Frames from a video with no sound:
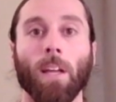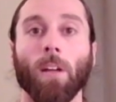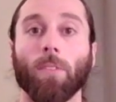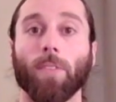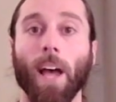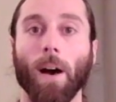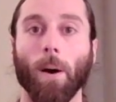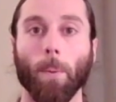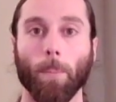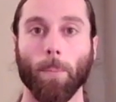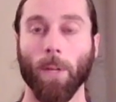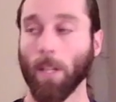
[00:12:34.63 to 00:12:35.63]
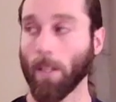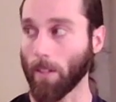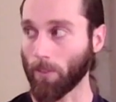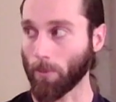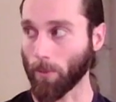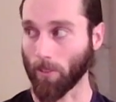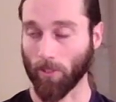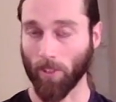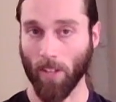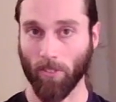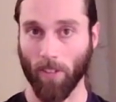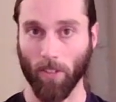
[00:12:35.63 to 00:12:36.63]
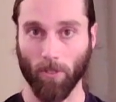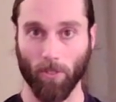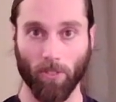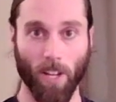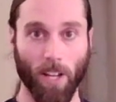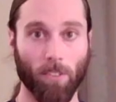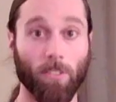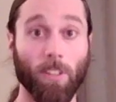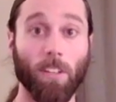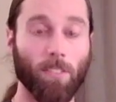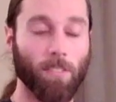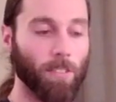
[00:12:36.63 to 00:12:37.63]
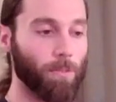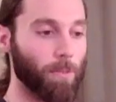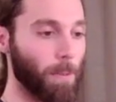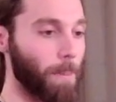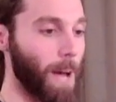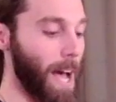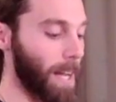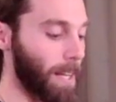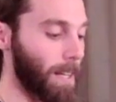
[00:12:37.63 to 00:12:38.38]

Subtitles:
Now, this was a chest exercise, this is for the back.